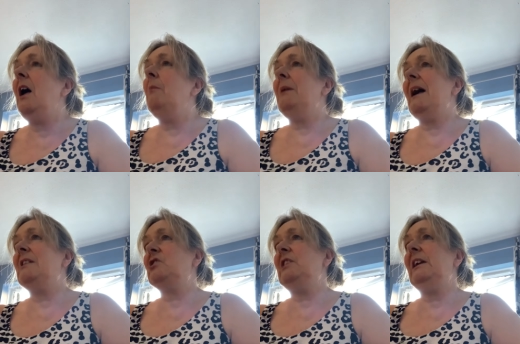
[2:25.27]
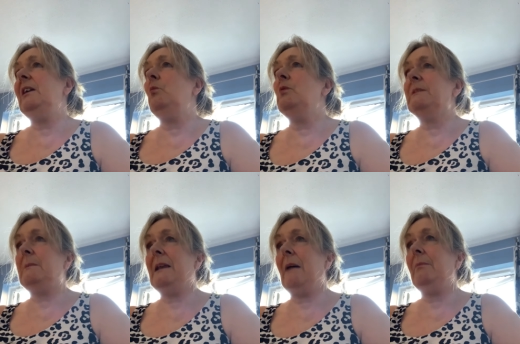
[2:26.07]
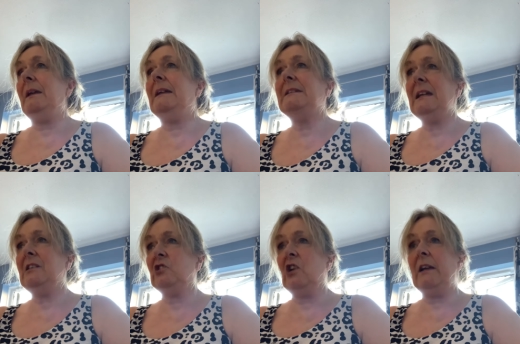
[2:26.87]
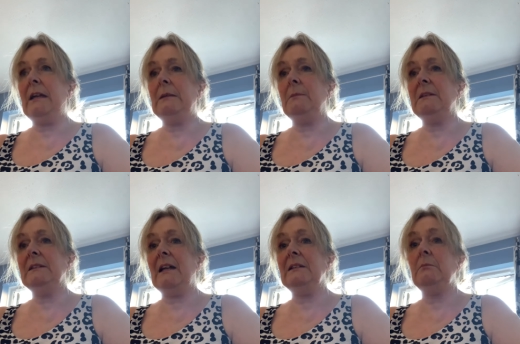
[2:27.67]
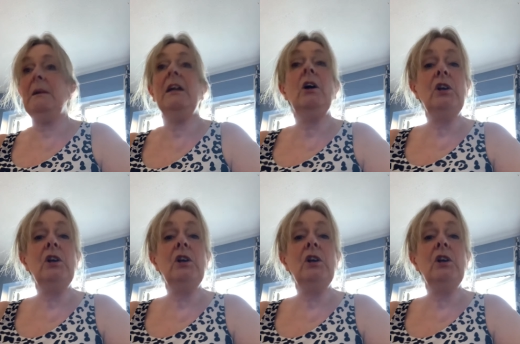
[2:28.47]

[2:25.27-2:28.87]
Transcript: But actually, what's been happening is each night he's been saying to me,